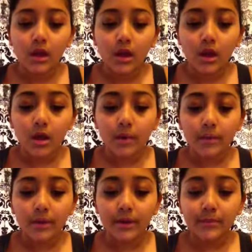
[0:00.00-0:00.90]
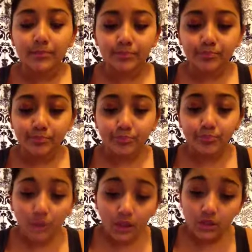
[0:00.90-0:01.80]
But
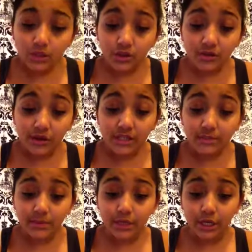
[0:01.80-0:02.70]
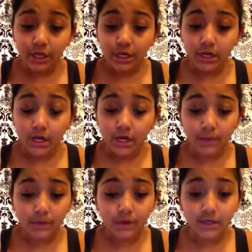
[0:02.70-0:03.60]
so far it's been good.
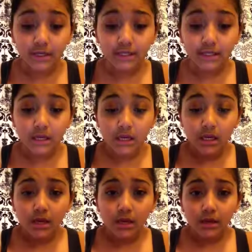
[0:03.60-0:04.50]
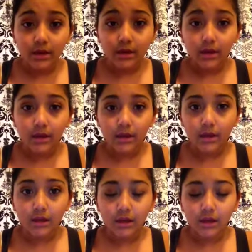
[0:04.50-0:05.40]
You guys,
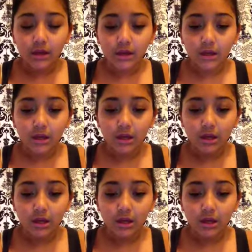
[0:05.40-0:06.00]
I